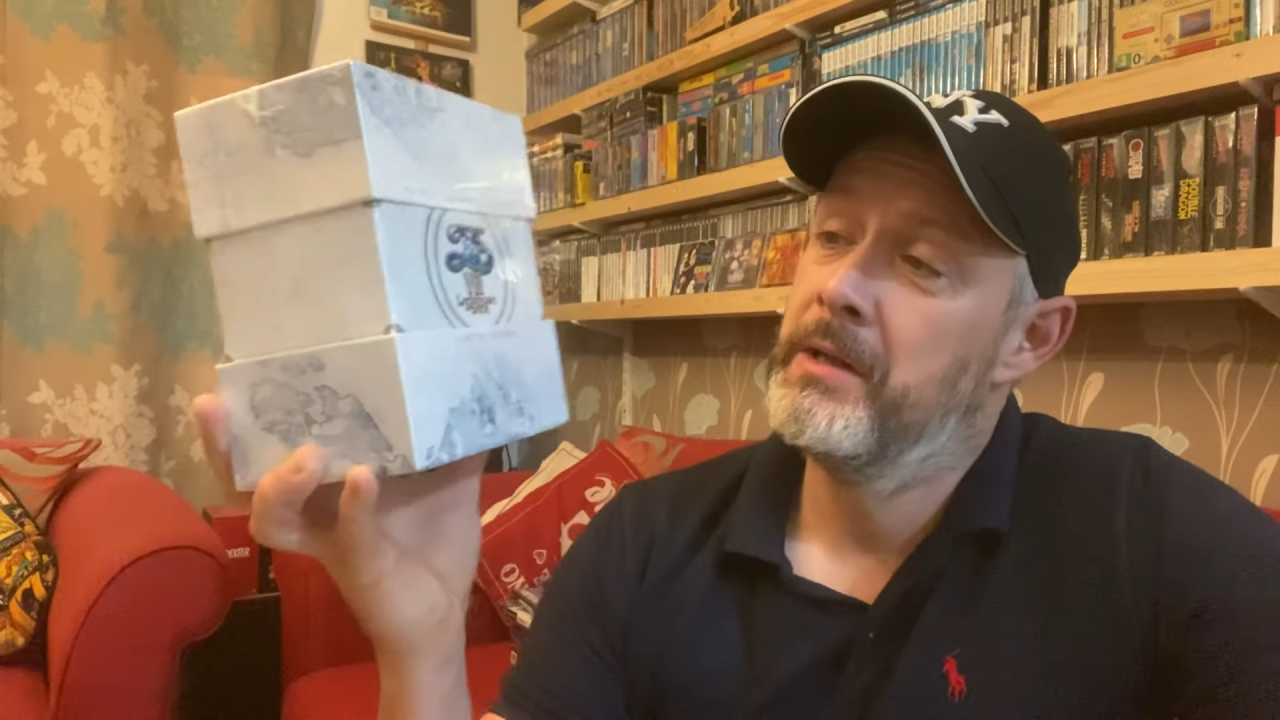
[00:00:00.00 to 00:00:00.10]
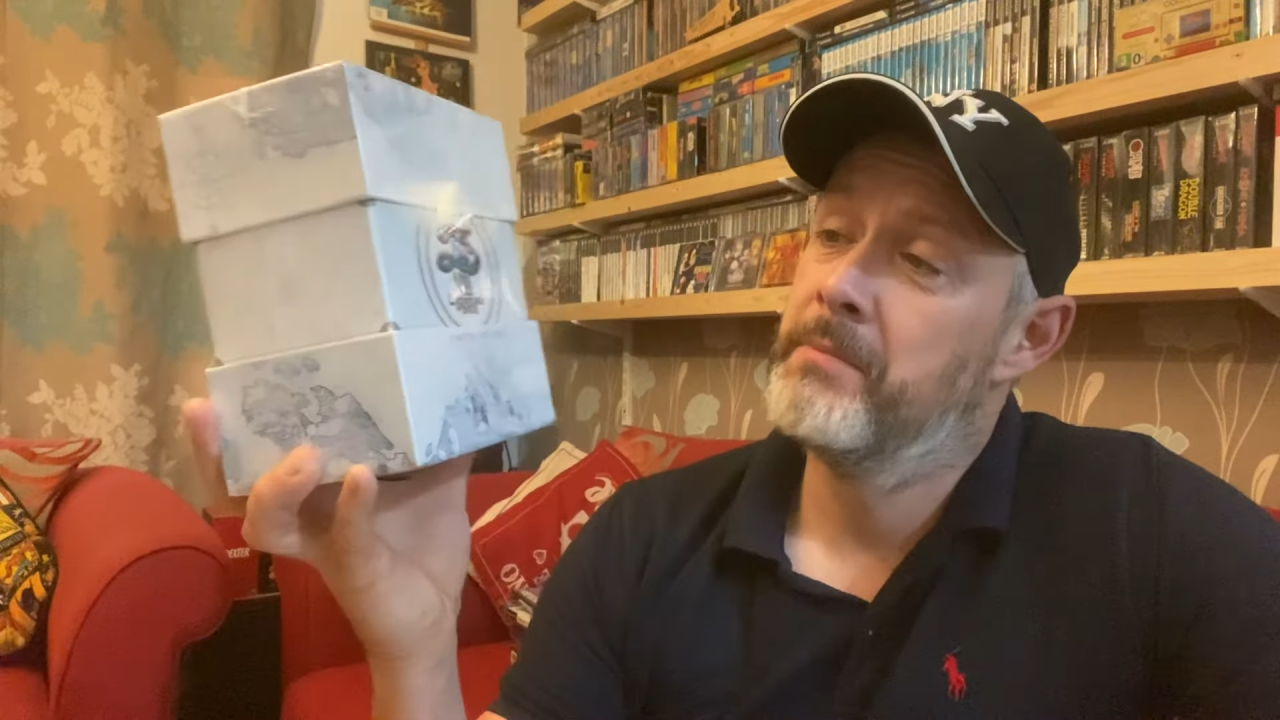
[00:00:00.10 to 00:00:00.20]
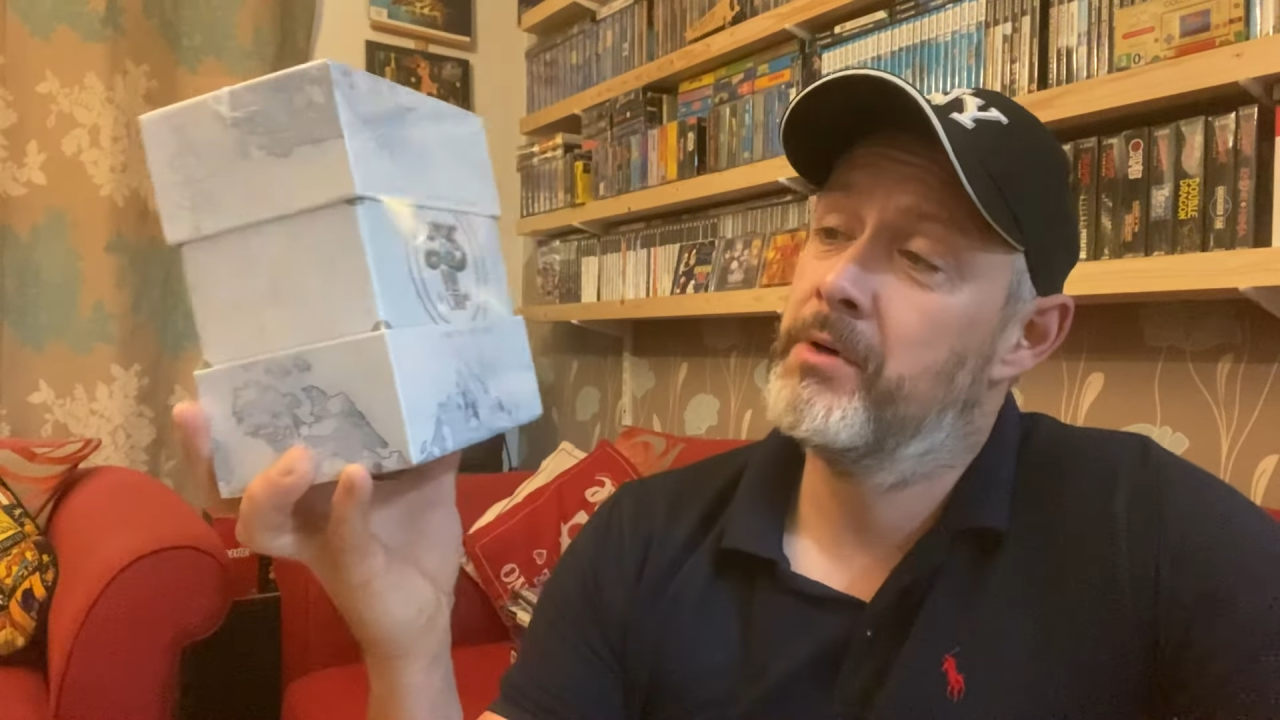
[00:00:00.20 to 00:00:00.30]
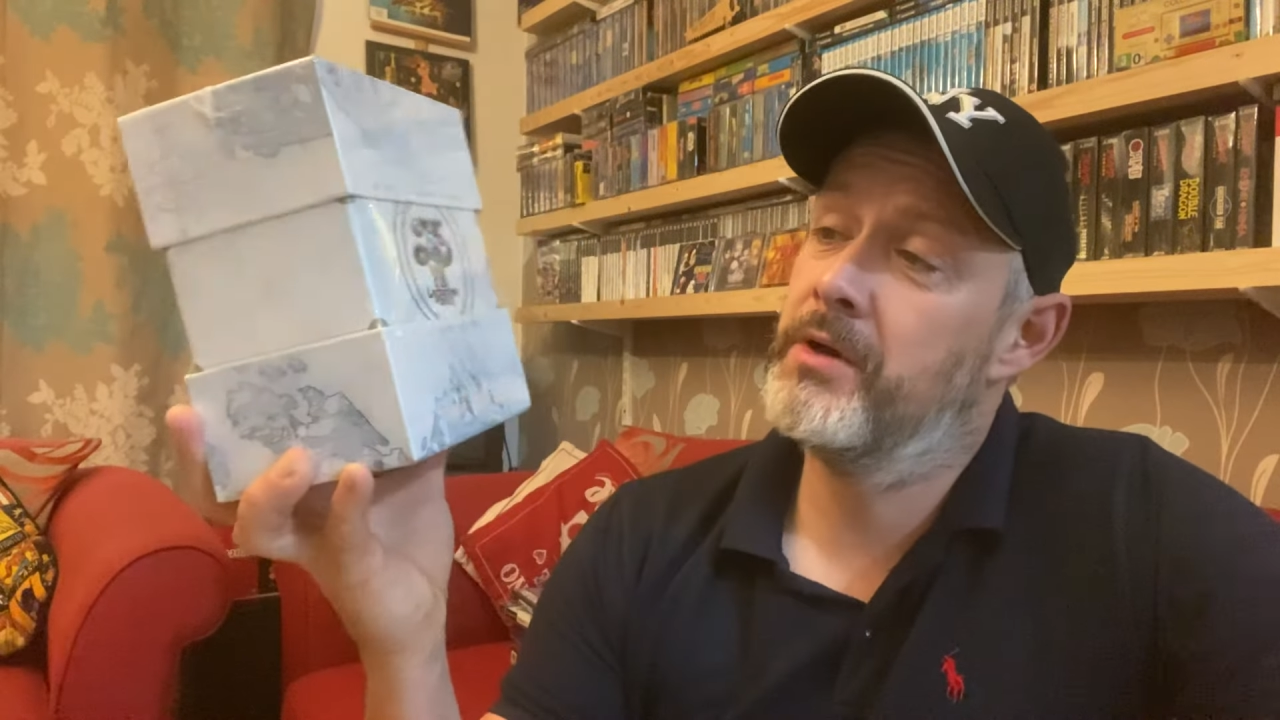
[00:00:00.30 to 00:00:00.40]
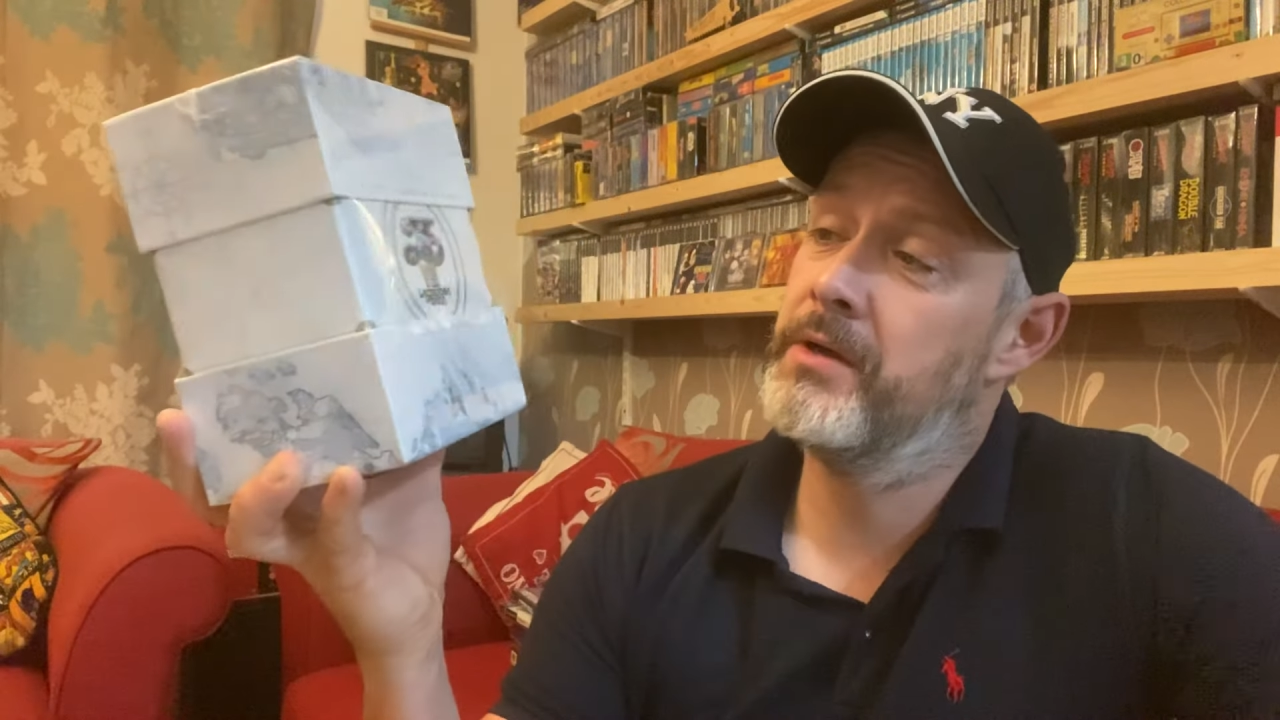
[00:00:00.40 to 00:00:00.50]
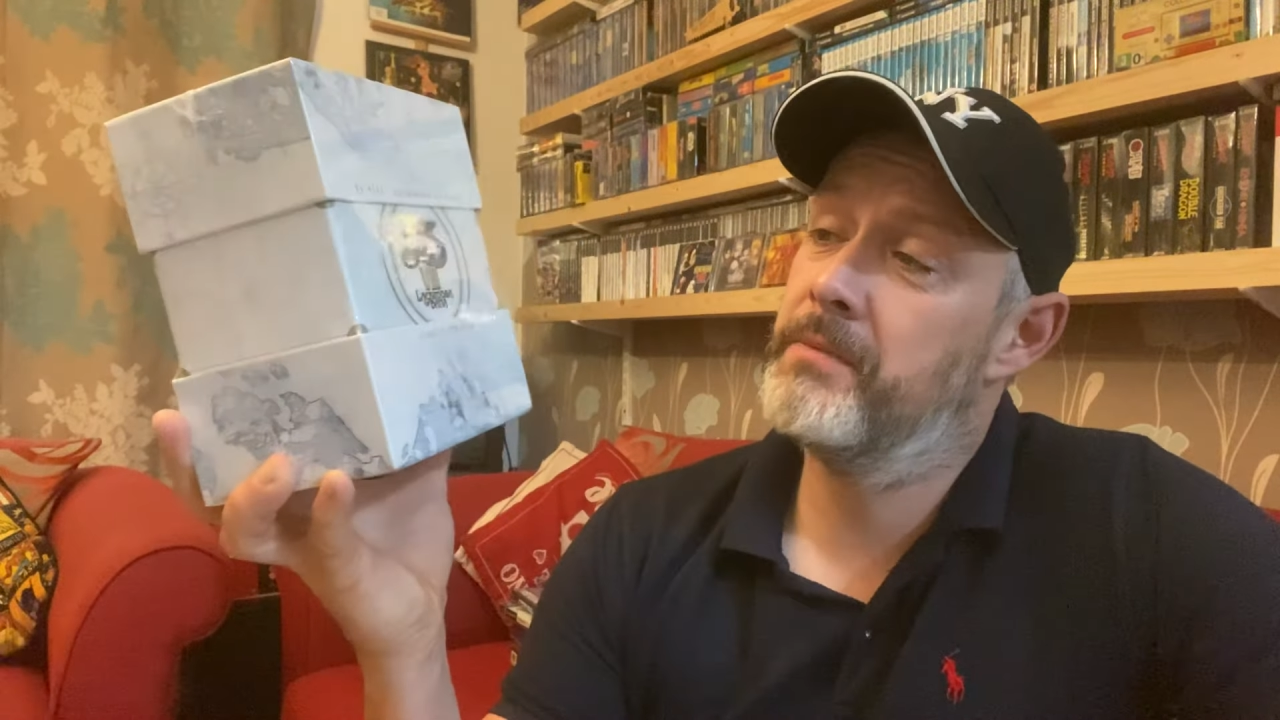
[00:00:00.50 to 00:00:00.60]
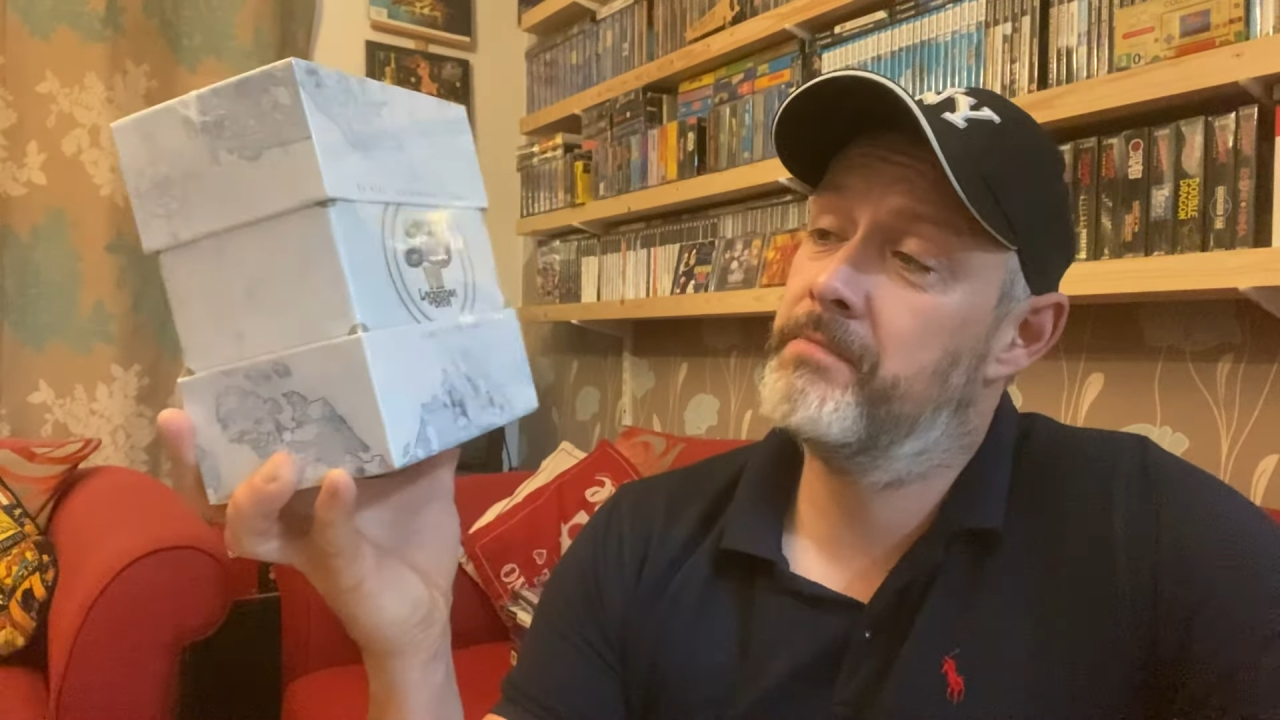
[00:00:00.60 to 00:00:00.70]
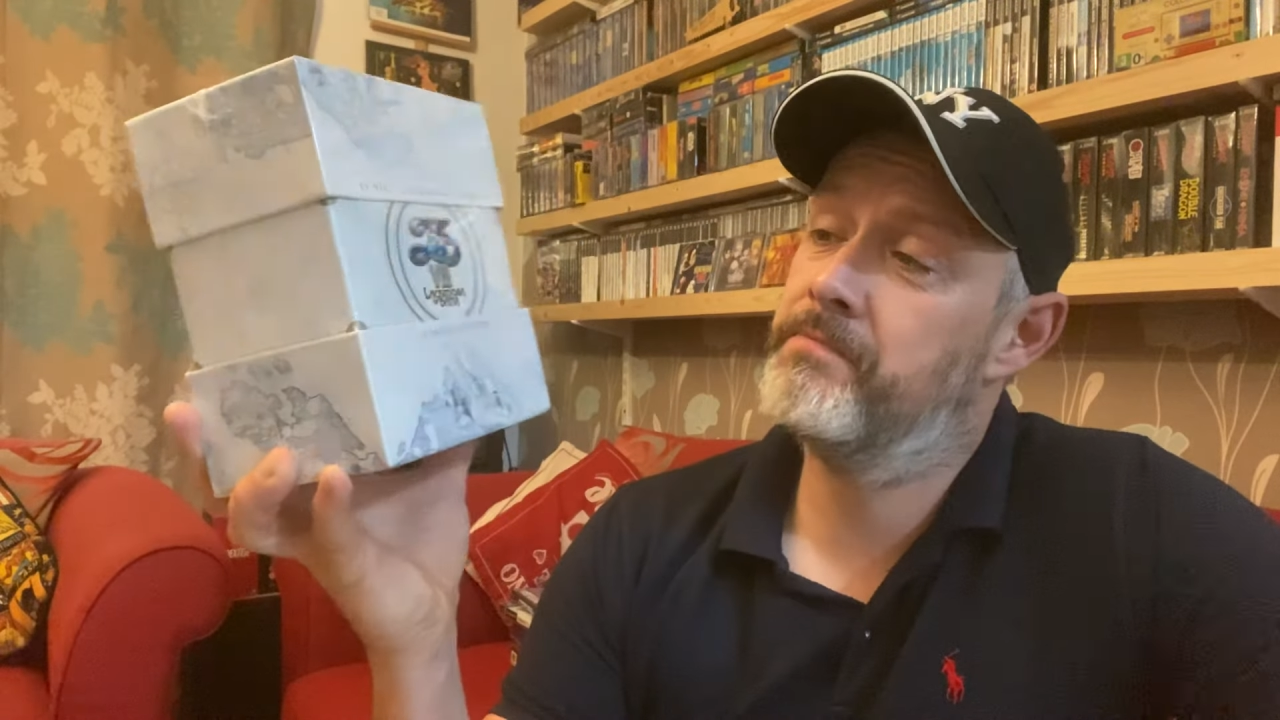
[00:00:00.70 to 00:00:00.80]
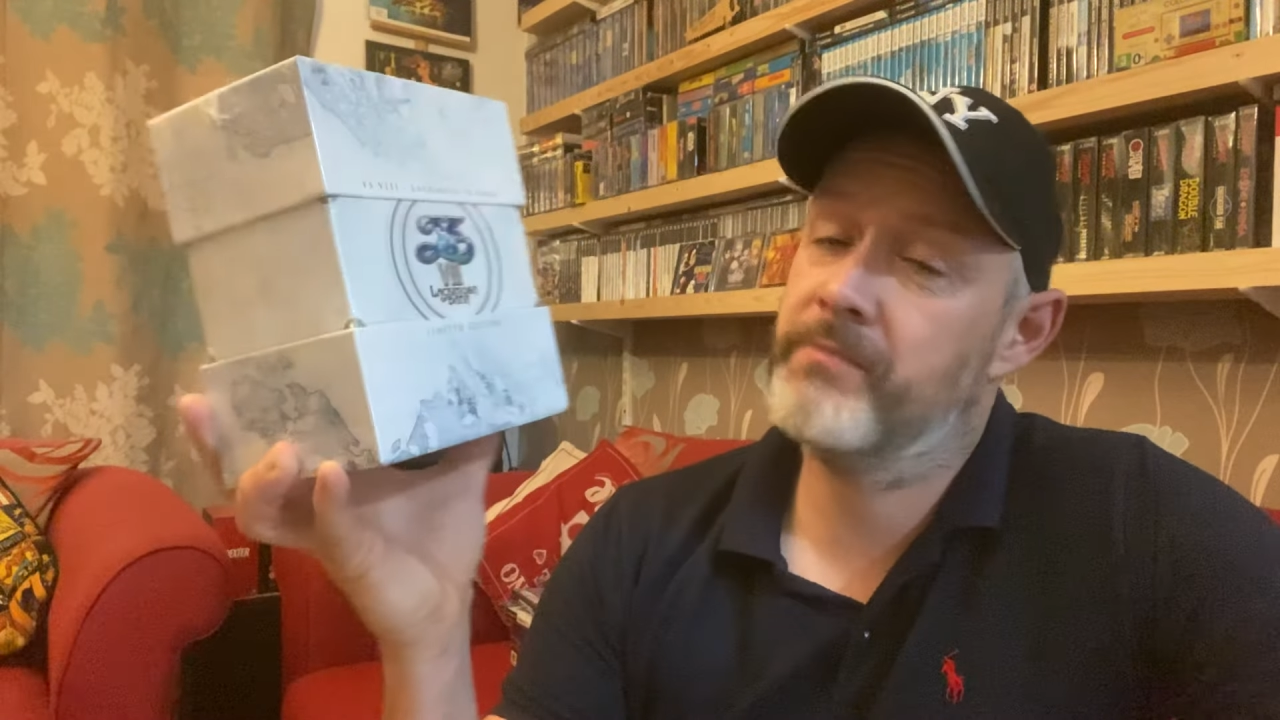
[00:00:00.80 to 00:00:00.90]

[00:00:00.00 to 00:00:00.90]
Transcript: But